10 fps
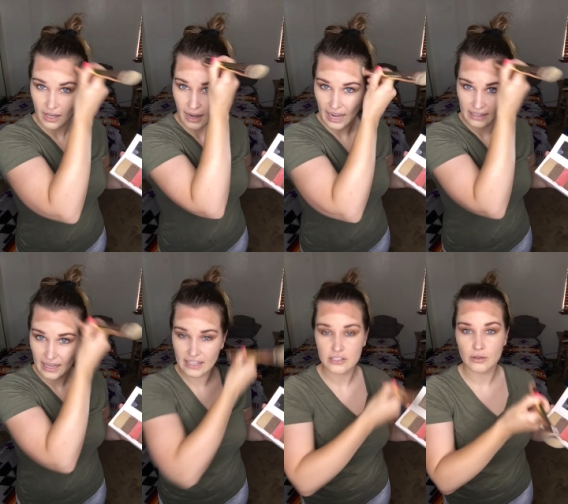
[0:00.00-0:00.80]

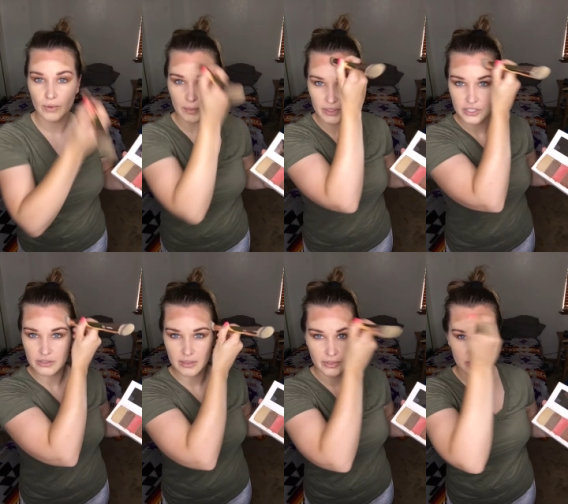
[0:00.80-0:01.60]
highlight. So what I'm going to do
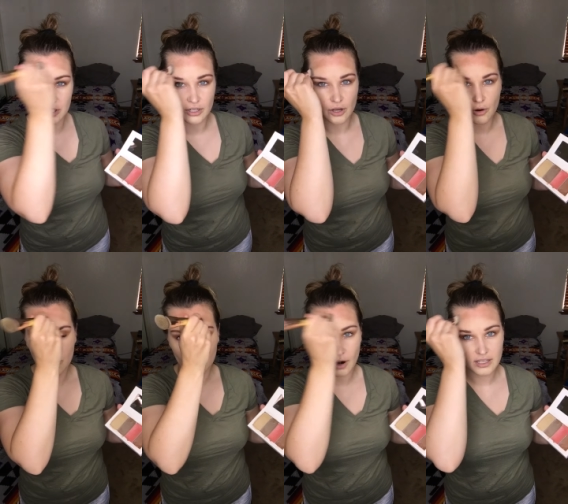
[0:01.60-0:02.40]
is I'm just going to go
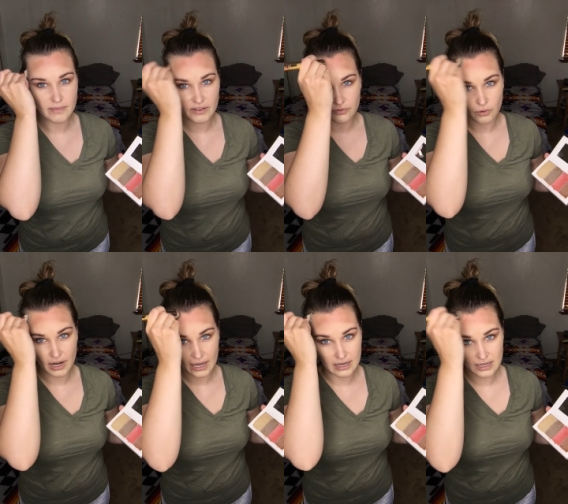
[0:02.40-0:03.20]
across my
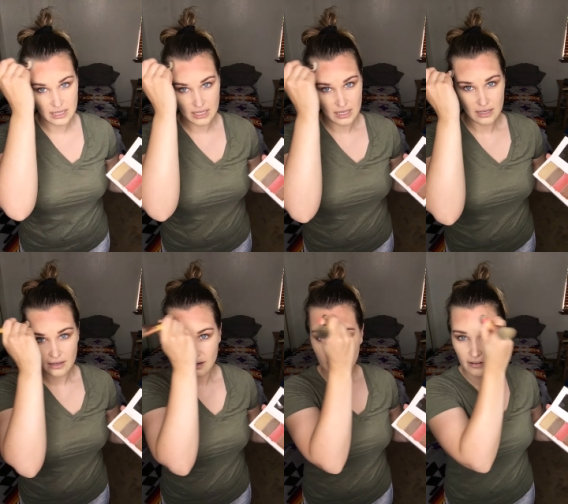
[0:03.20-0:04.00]
forehead.
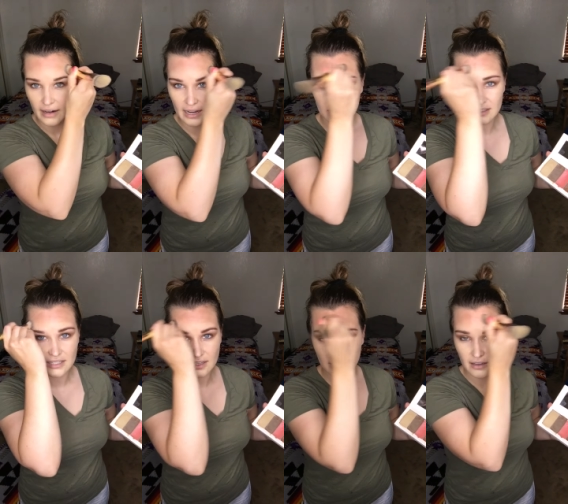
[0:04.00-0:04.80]
All right.
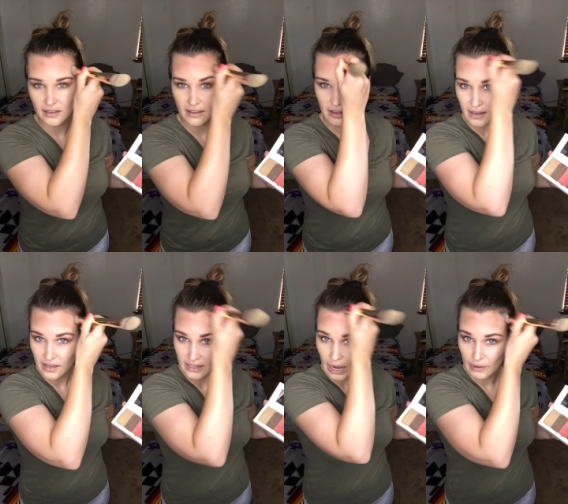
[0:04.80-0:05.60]

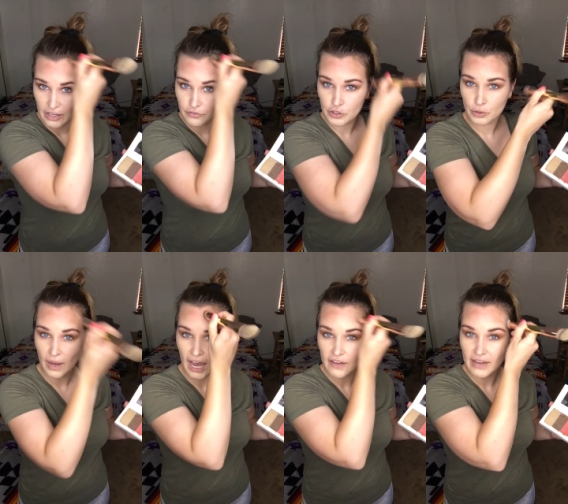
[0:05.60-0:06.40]
Now, if you
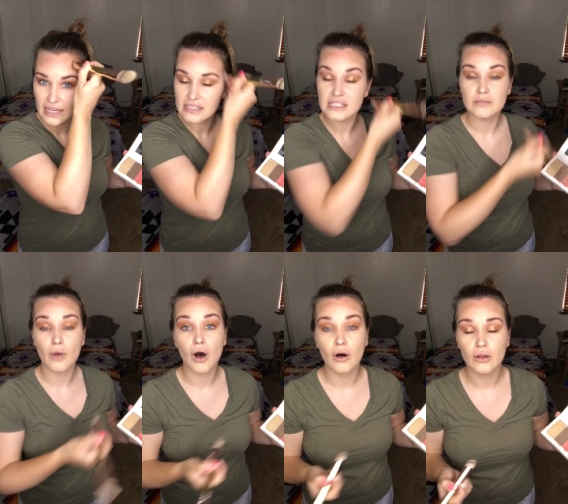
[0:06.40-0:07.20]
have a
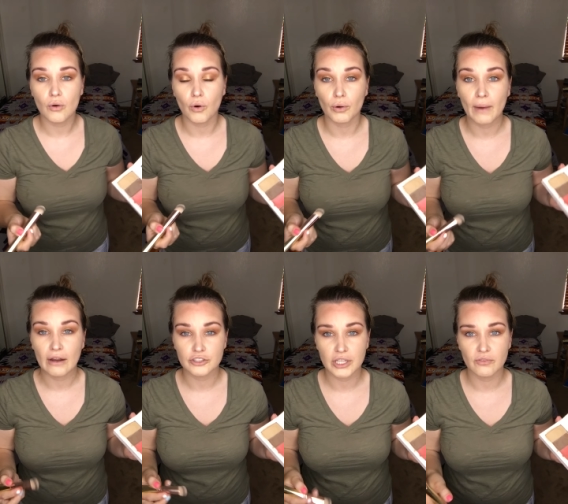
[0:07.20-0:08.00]
small or
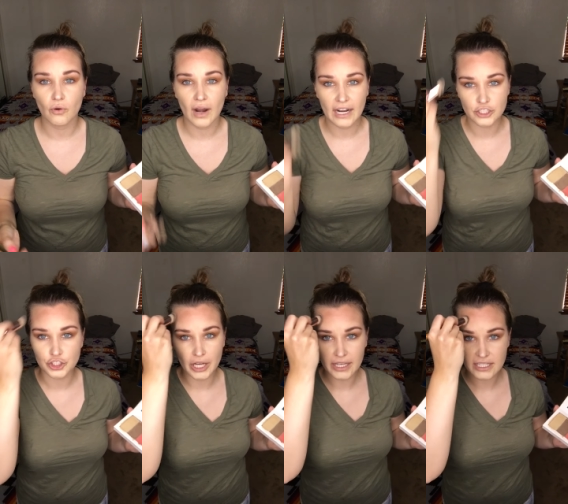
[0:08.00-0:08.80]
round shaped forehead,
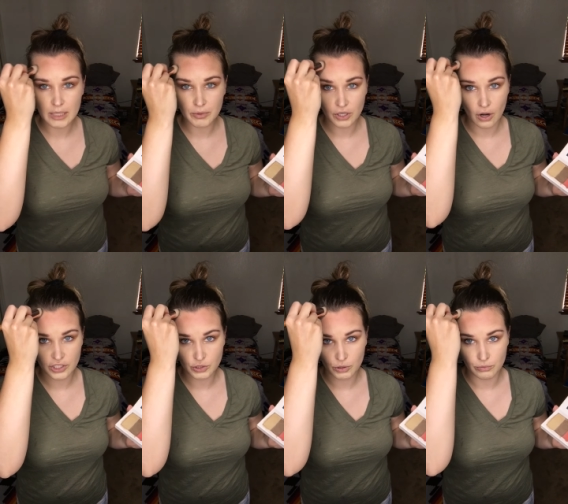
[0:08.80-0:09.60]
just keep your
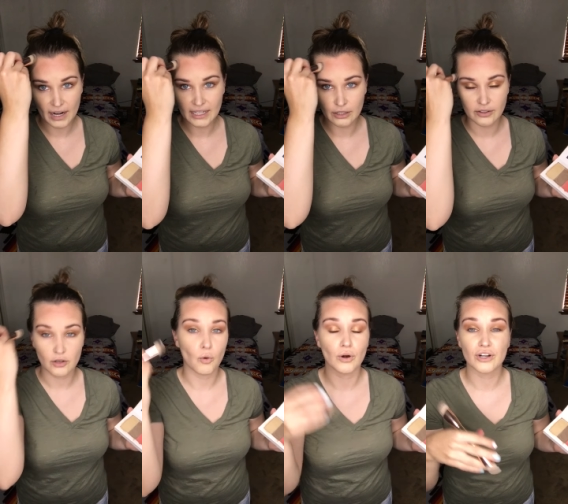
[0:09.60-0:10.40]
contour right here in the
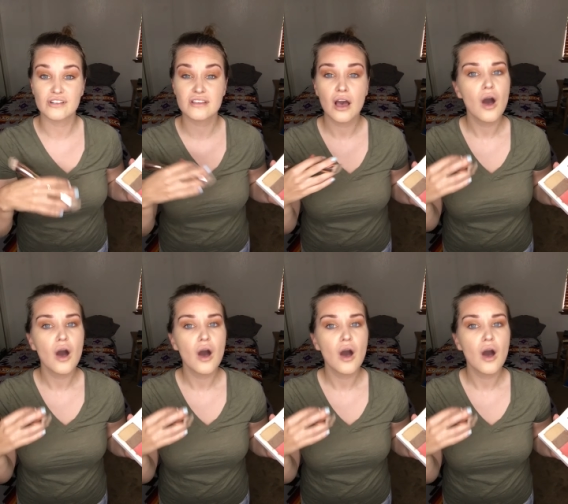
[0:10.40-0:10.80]
corners,